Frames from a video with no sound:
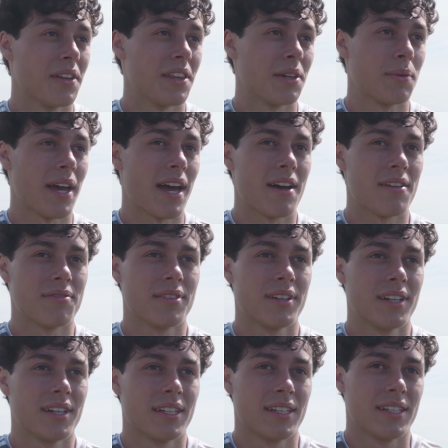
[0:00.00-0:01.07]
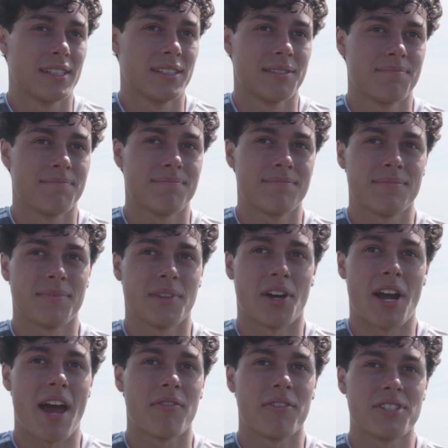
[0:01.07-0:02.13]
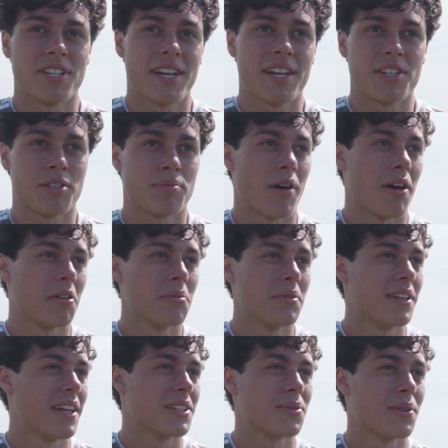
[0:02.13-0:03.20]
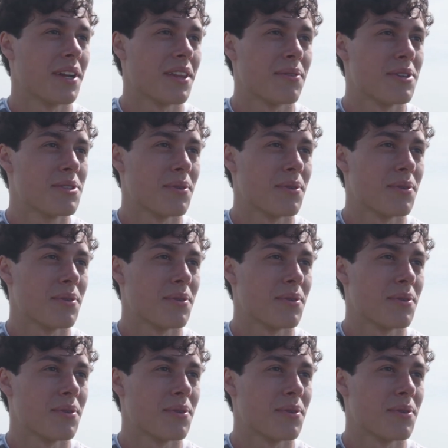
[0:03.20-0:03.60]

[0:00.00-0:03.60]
I think we have, our average age is probably like 23,